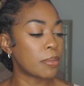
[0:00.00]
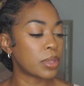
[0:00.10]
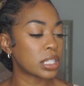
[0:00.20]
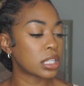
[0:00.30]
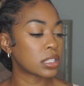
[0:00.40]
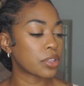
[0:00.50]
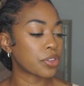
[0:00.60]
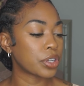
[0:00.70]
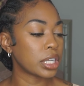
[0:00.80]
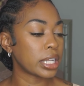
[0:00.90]
This is a
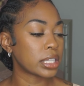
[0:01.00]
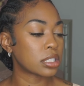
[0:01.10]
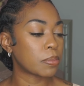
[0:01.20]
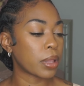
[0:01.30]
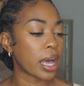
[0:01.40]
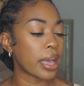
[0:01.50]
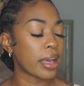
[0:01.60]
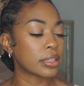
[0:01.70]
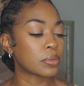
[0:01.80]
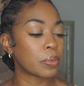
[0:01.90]
30-day supply
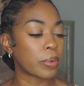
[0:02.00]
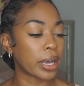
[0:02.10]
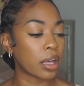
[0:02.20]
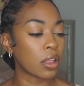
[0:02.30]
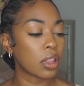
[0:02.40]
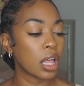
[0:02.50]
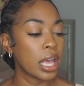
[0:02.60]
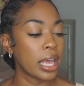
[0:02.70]
as well.